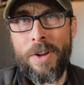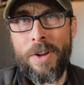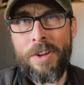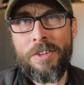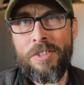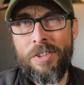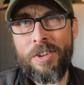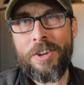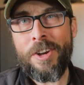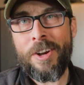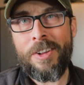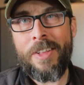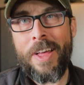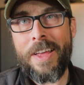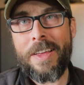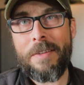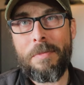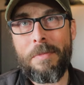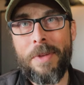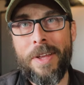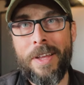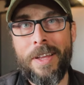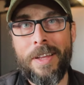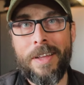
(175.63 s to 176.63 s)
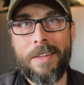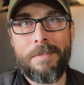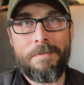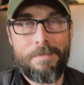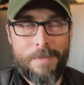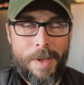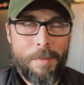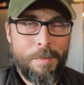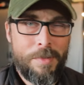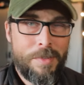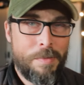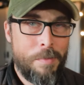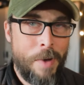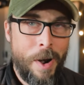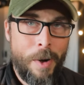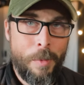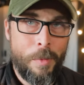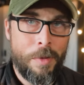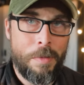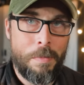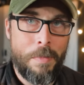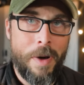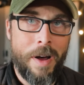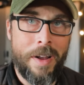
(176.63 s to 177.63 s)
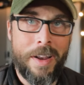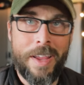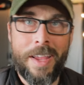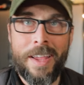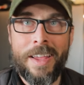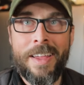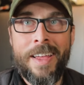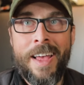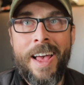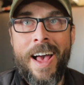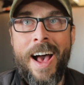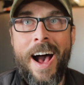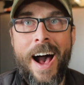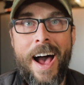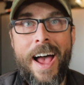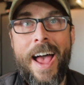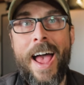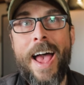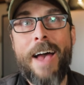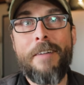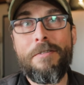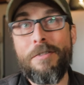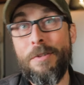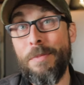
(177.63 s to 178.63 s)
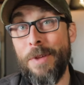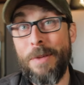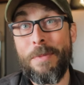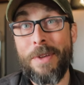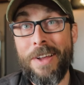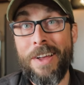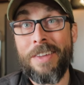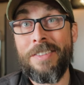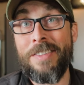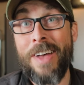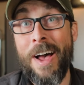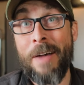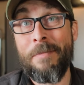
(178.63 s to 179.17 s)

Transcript: Pretty sure you're like me. I'm smart with money. I have to be because